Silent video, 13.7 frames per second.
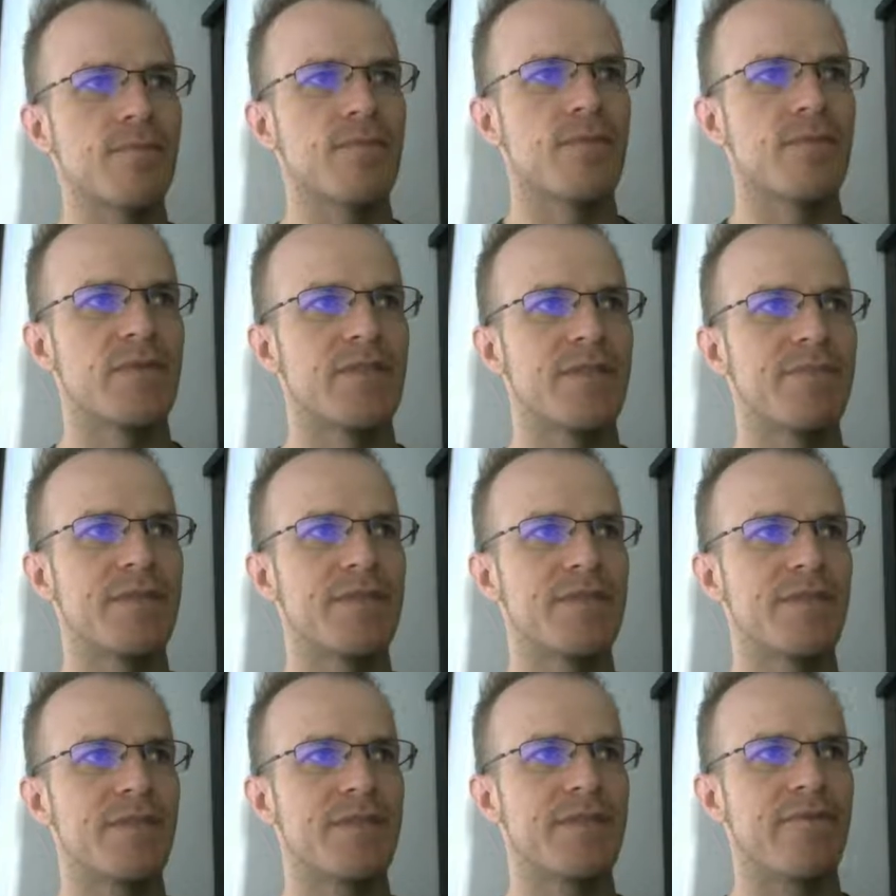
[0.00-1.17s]
some
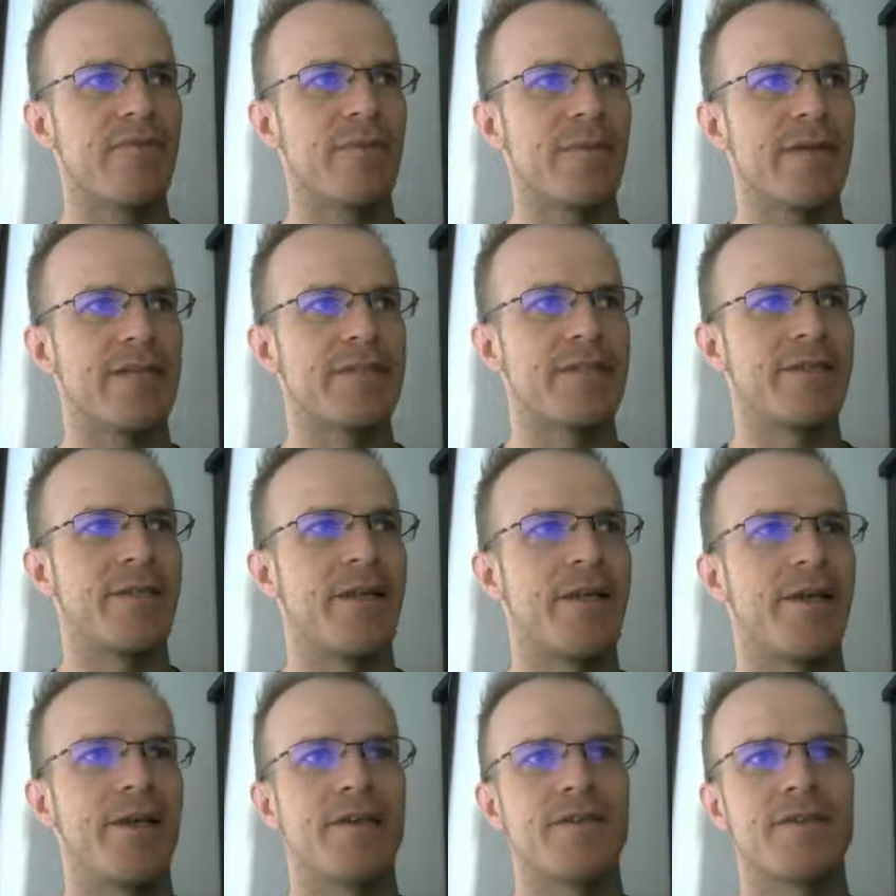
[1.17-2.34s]
search information.
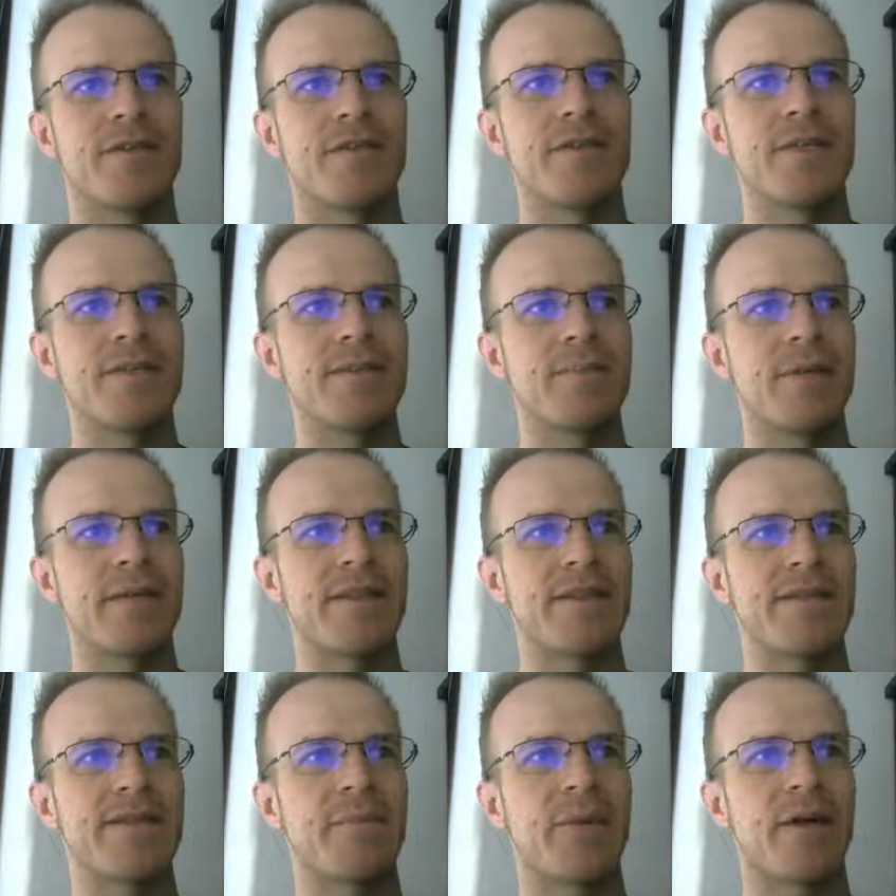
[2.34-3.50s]
So let's pick
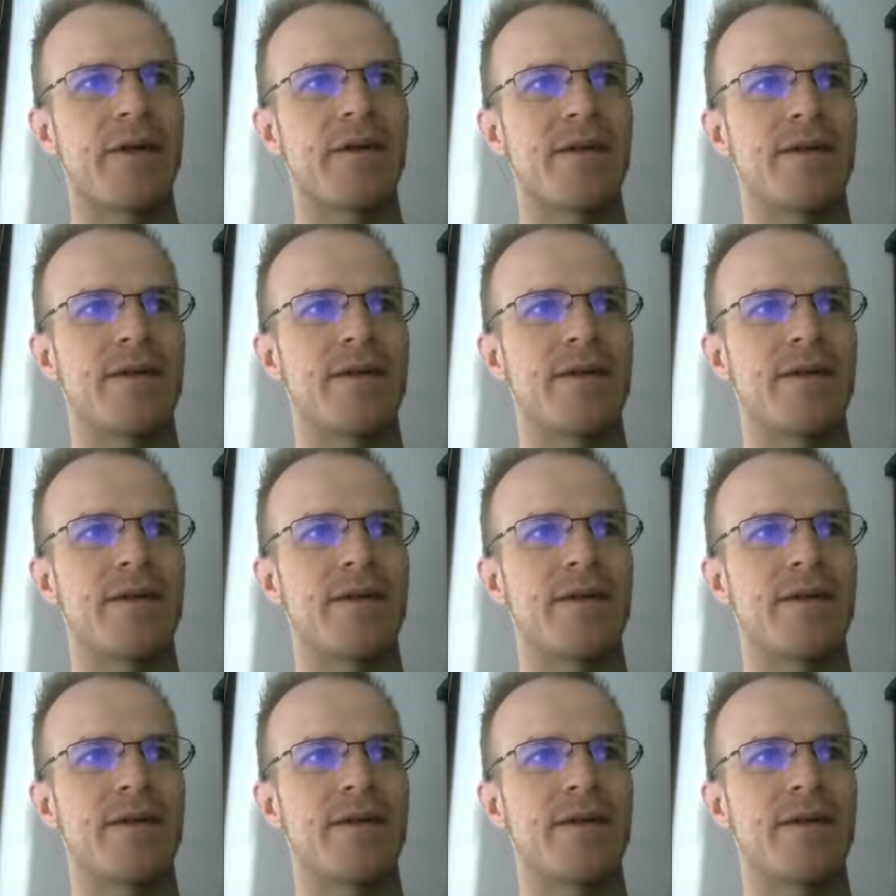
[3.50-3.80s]
this apart.